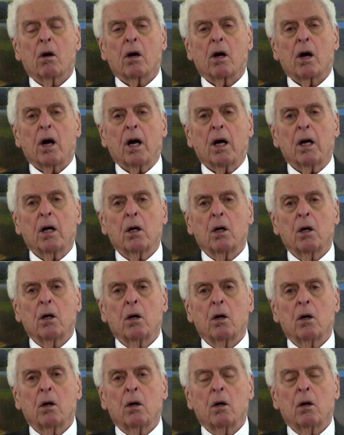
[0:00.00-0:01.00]
okay?
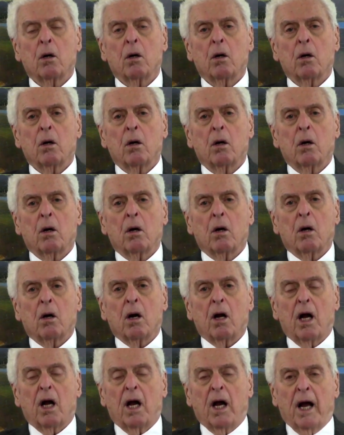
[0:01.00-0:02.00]

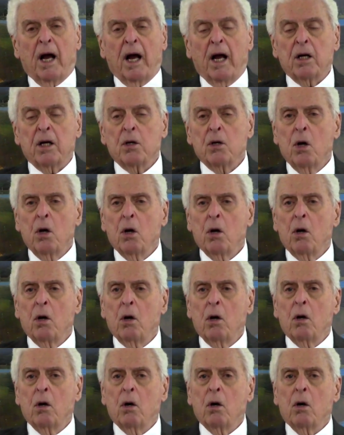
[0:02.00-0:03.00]
And
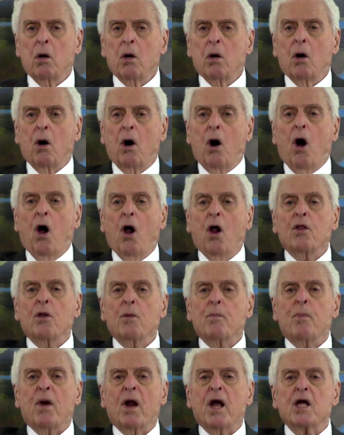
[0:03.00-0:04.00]
all
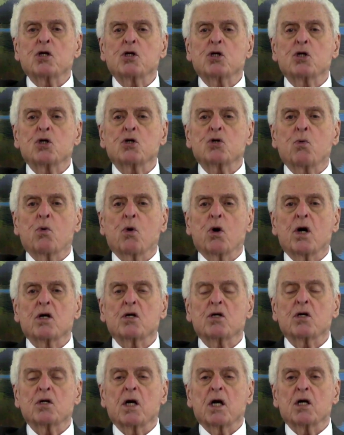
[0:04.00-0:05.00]
the places where
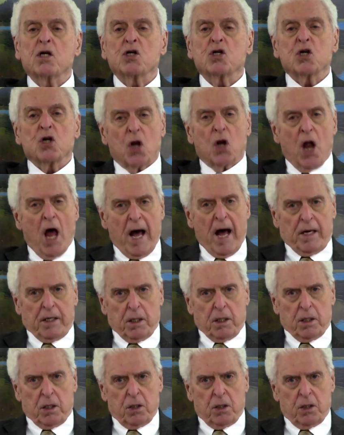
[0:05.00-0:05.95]
it says, let.